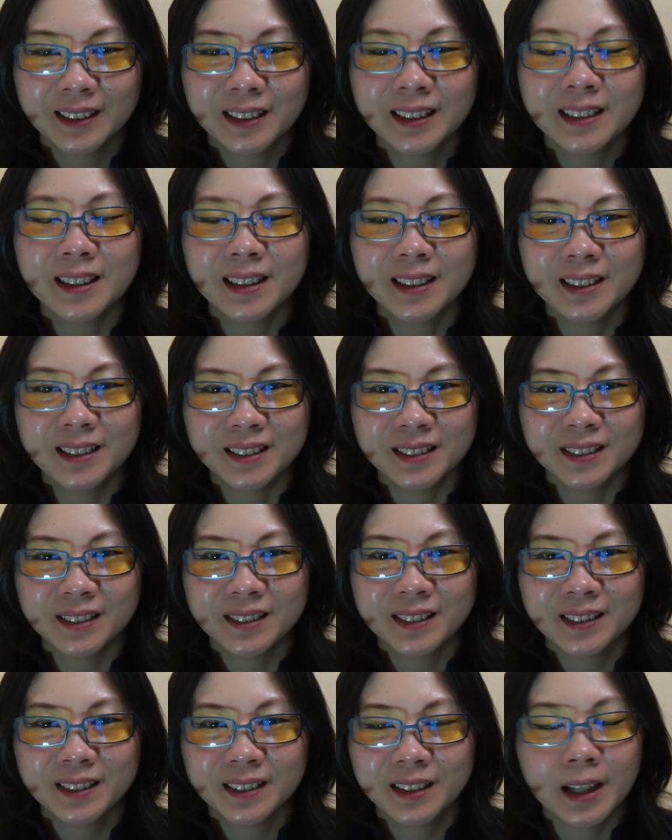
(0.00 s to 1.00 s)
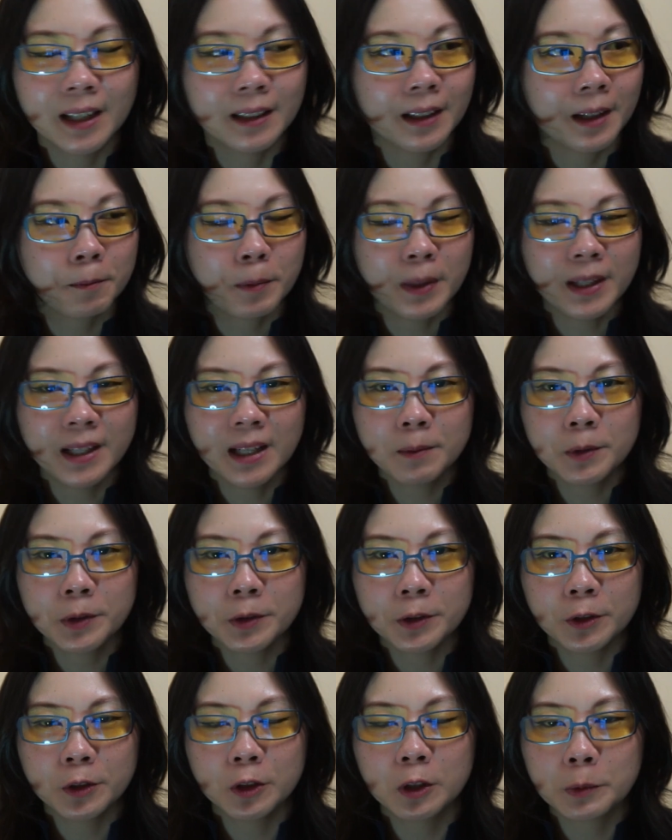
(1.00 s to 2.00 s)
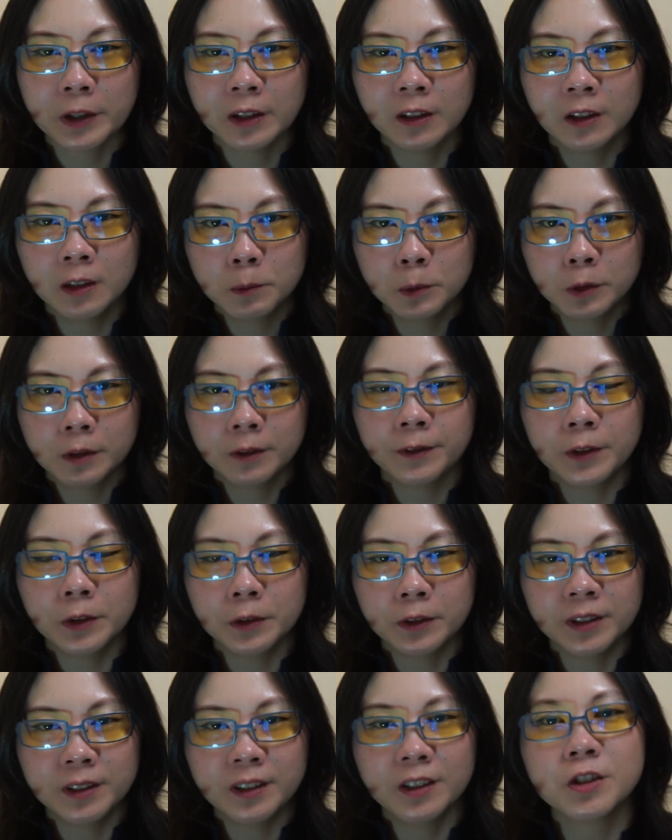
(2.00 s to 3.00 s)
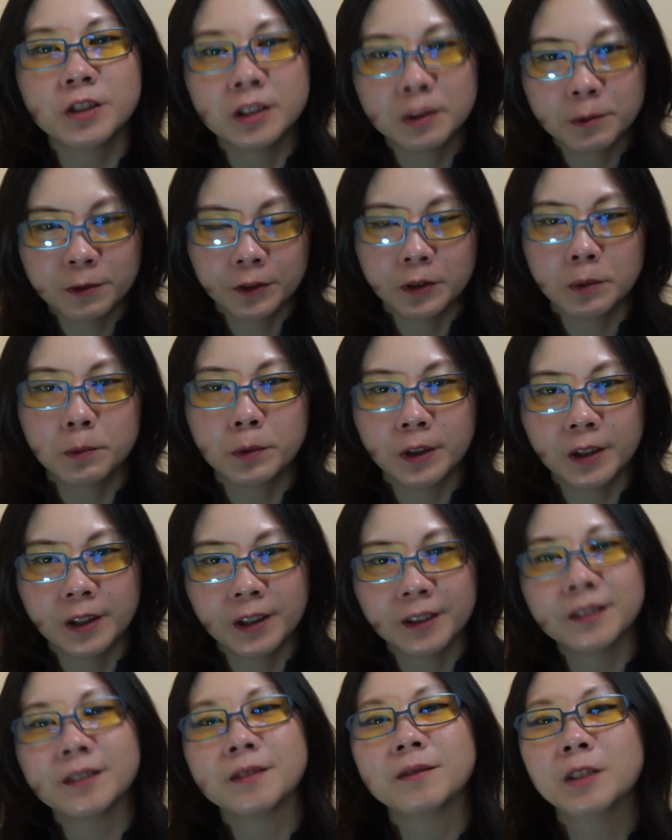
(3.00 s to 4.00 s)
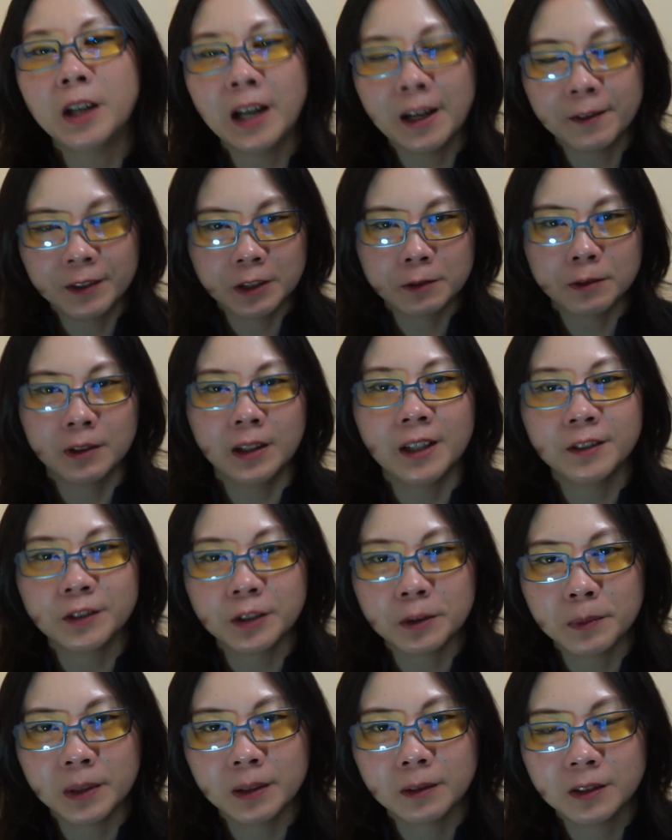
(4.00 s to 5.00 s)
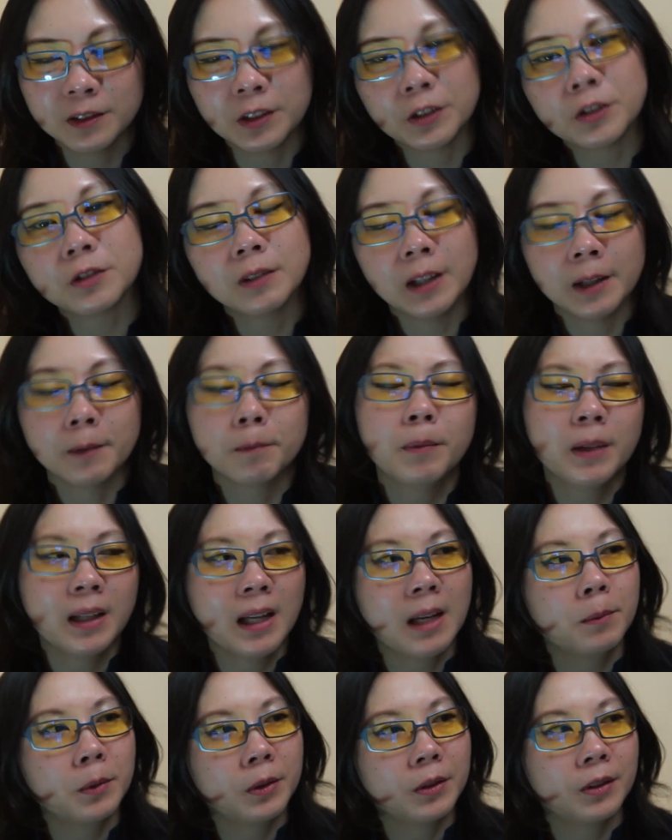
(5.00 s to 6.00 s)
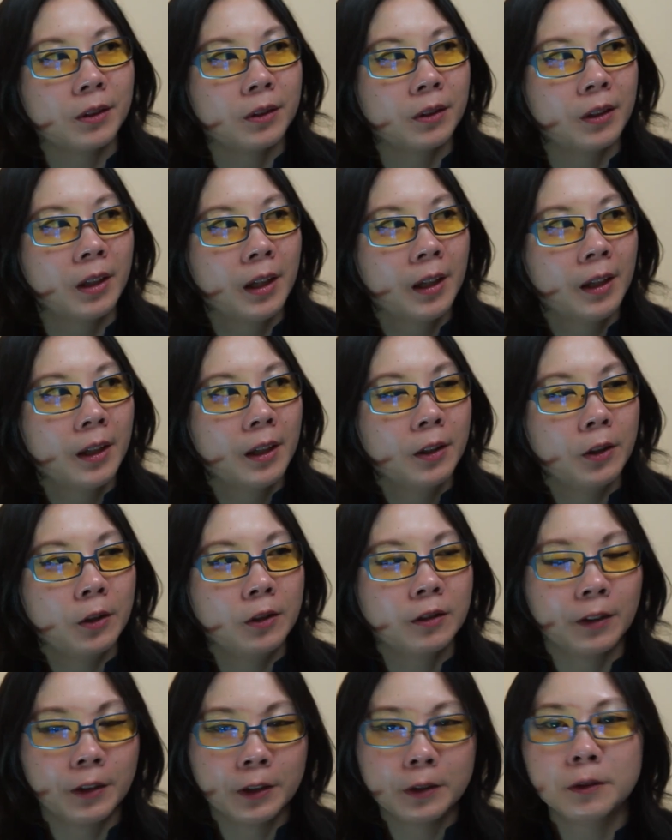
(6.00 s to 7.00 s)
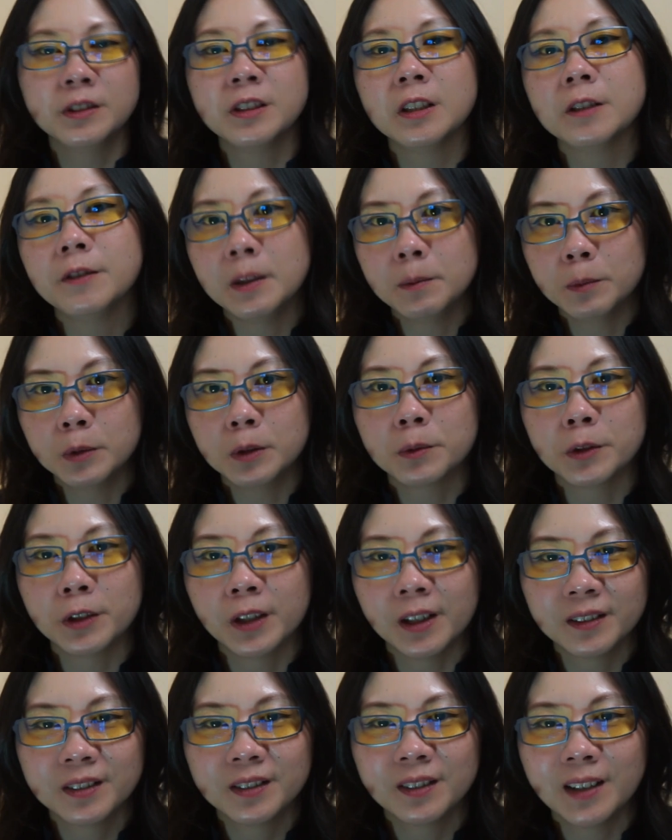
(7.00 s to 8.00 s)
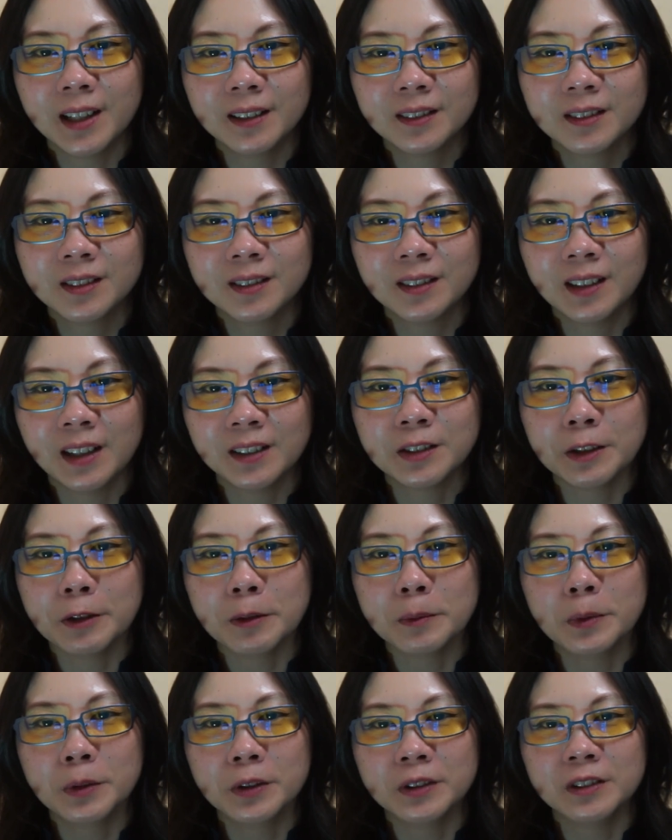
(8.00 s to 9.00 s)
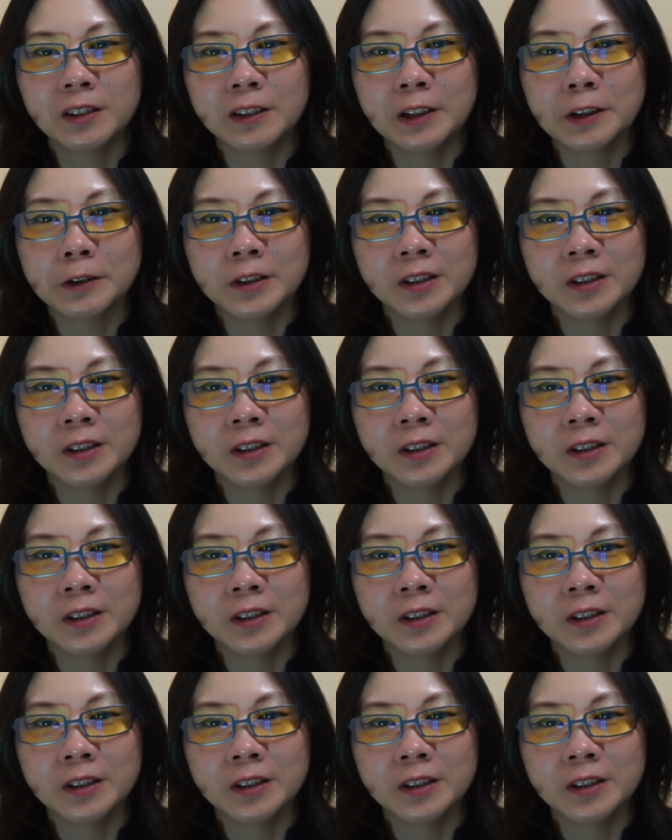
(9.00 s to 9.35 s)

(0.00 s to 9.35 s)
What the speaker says: It is. Yeah, like being able to incorporate a lot more of your indigenous food products, not having to rely so much, such like being able to use local instead of import products. That's so important to local